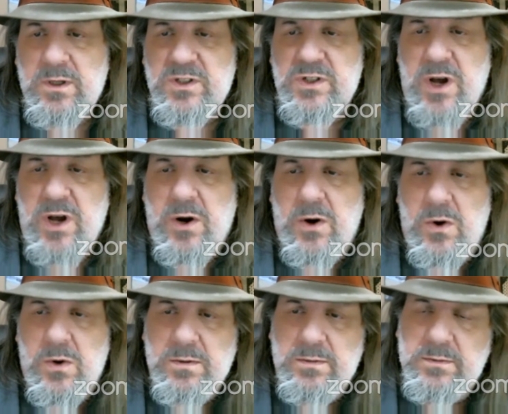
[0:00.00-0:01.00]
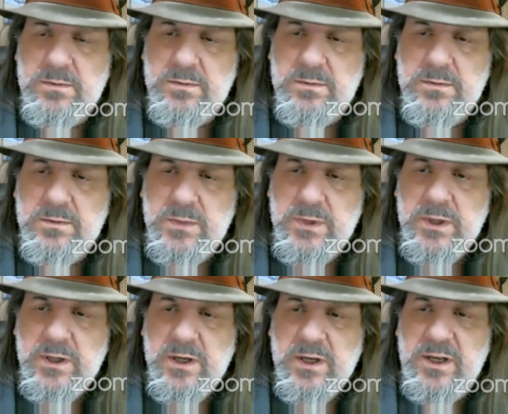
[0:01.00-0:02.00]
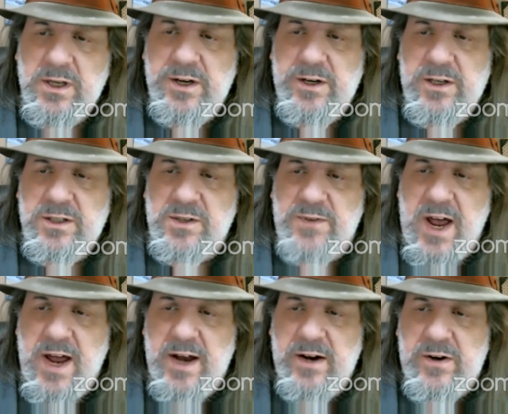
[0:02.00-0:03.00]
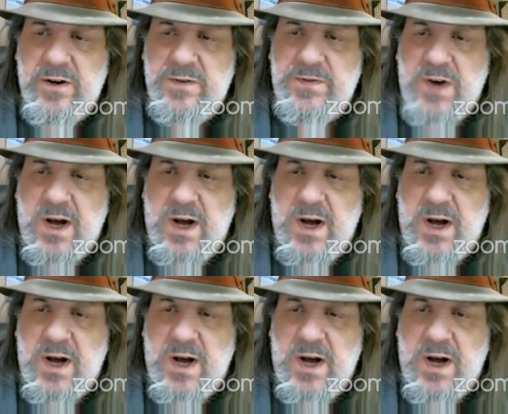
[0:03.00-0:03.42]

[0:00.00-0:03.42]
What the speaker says: Snow. Years of anger